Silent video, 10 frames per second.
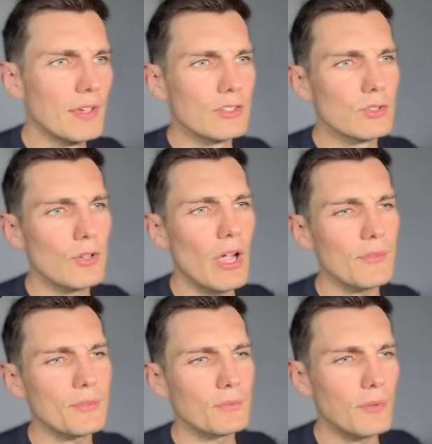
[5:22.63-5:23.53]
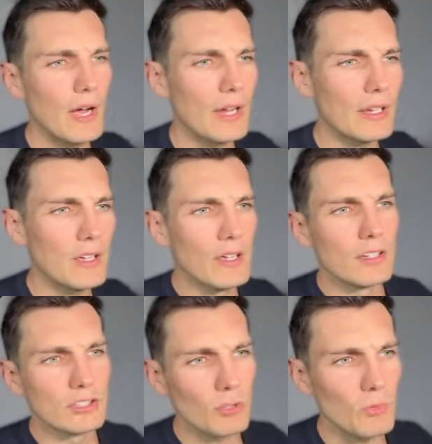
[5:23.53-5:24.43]
So you have to find
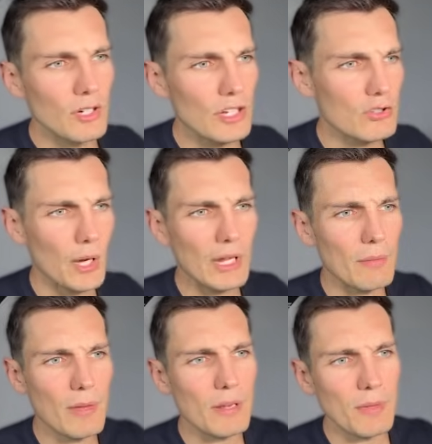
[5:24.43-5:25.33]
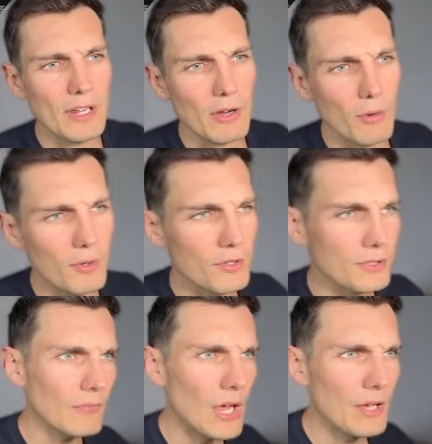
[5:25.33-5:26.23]
someone that traded many coins.
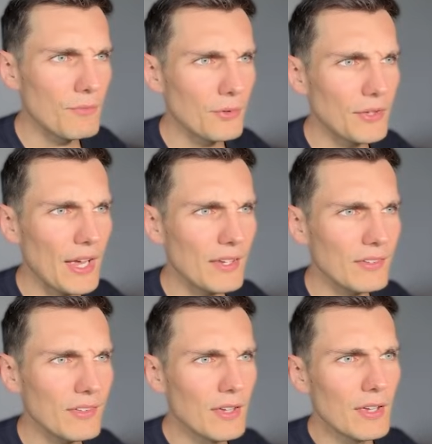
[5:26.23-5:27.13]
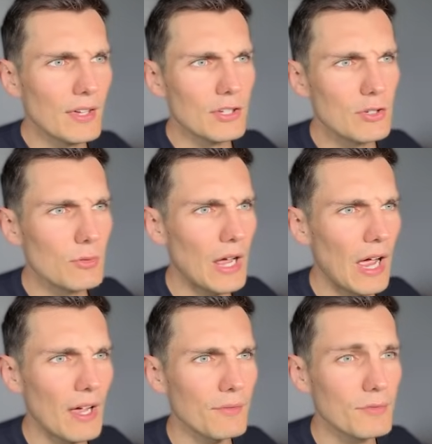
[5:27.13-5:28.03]
And for that, you will
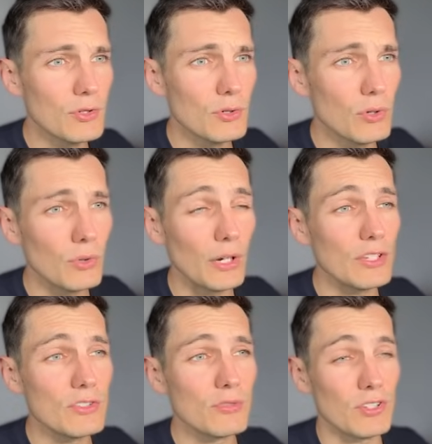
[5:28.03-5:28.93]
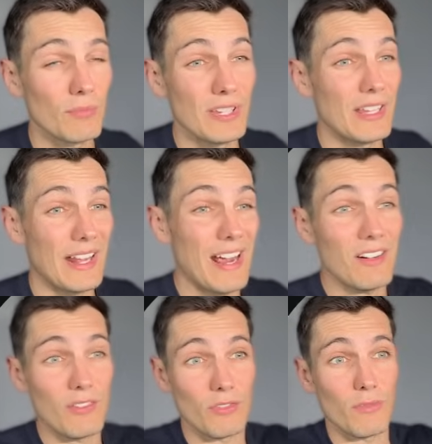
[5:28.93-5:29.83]
have to go into something that I
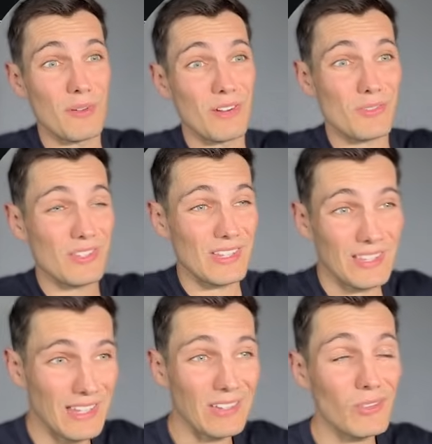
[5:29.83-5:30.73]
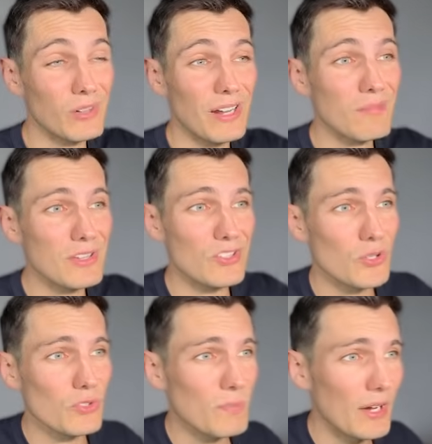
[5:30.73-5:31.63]
don't know, because they don't let me
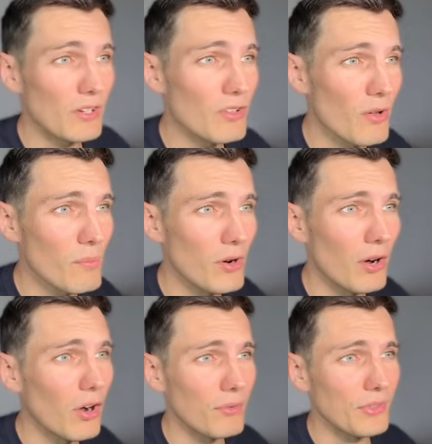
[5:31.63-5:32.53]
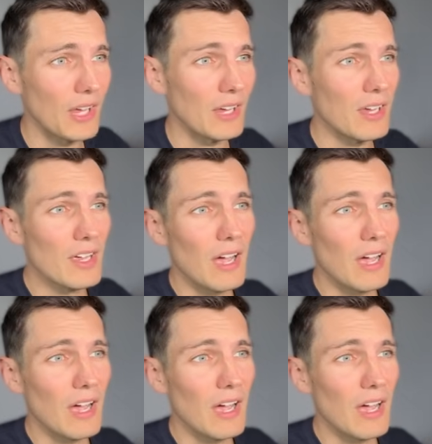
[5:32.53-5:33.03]
choose by the number of things.